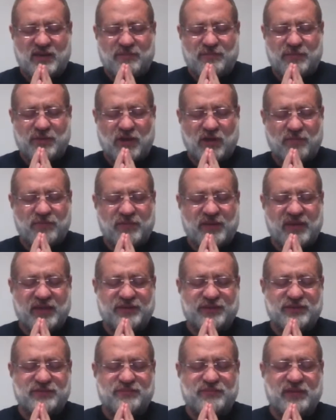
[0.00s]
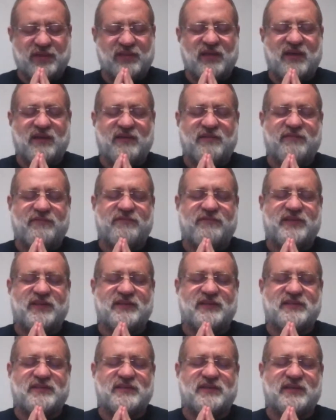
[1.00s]
May all beings be loved
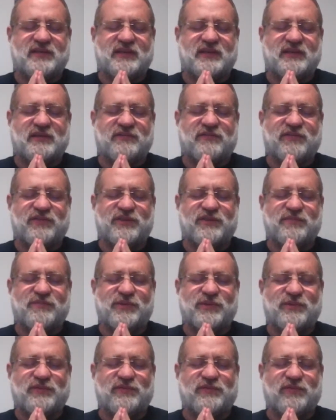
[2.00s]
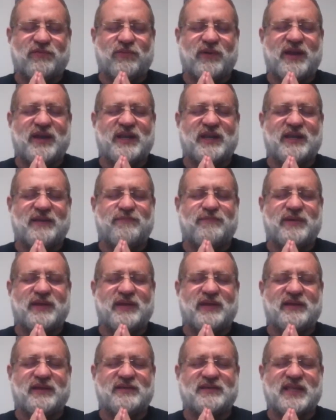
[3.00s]
and seen for the beautiful, radiant
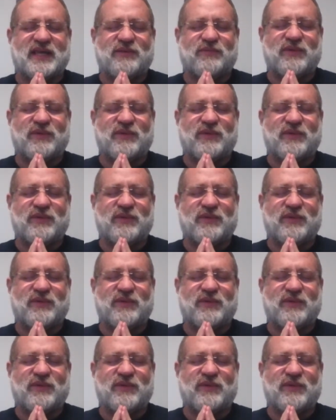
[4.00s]
beings that